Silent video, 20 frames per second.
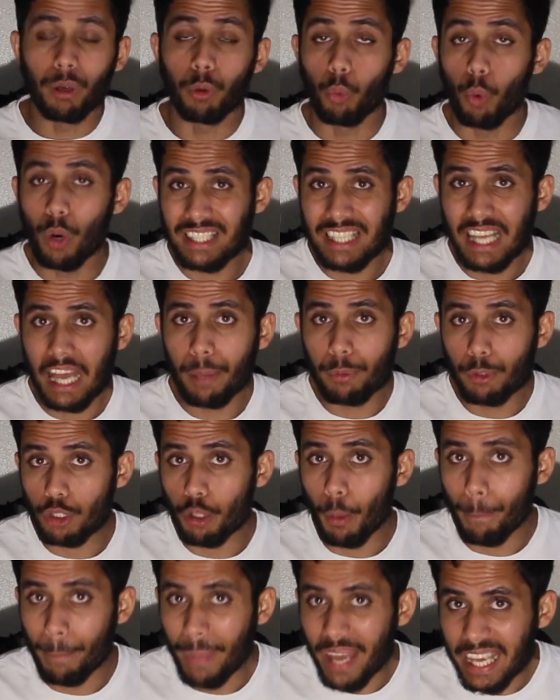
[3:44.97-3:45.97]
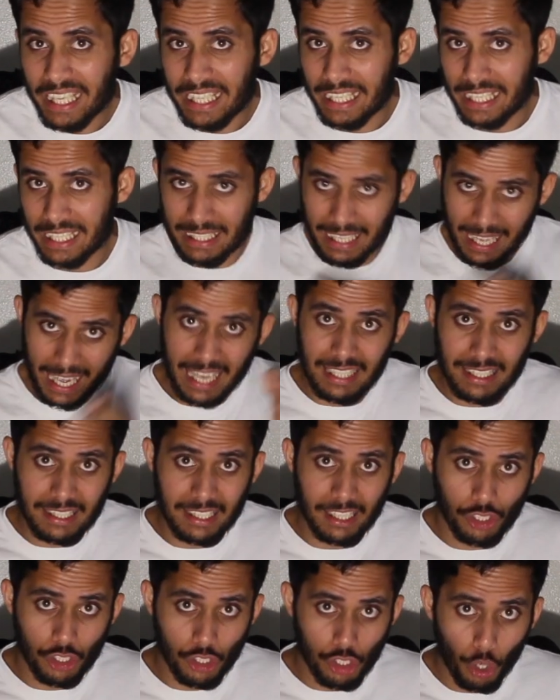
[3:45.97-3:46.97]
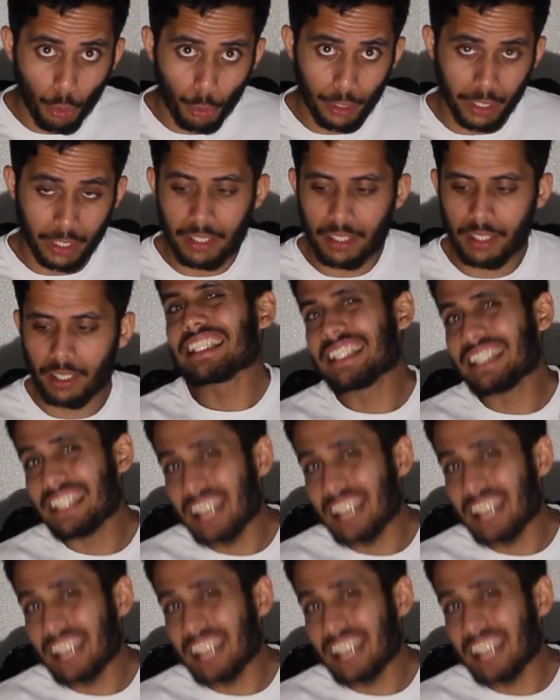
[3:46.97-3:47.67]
But was I able to make it as they showed it?